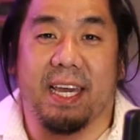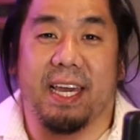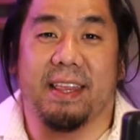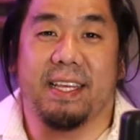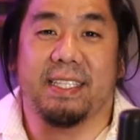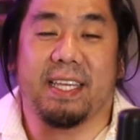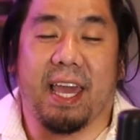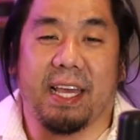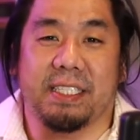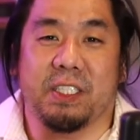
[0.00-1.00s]
In this
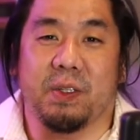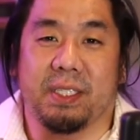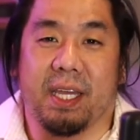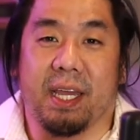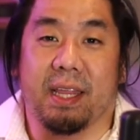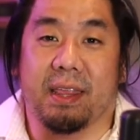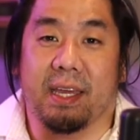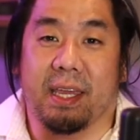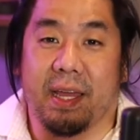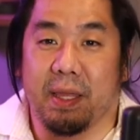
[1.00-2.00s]
case, using
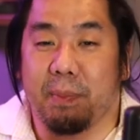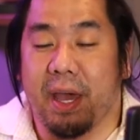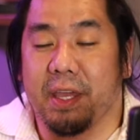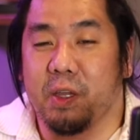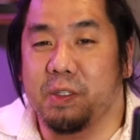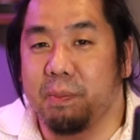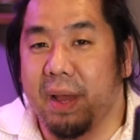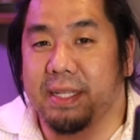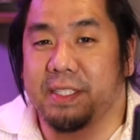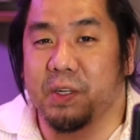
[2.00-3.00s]
the Kelly bet, you should
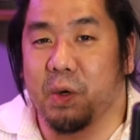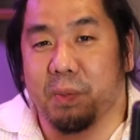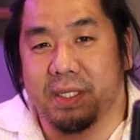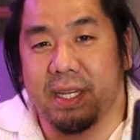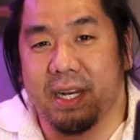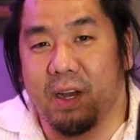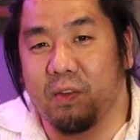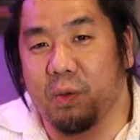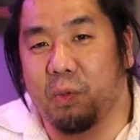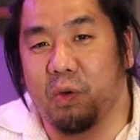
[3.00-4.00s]
bet 0%
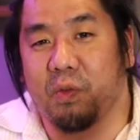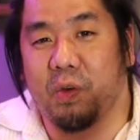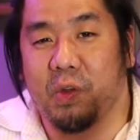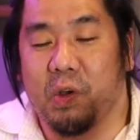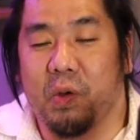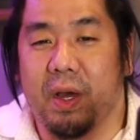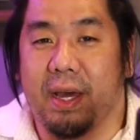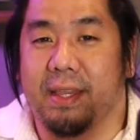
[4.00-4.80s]
of your portfolio.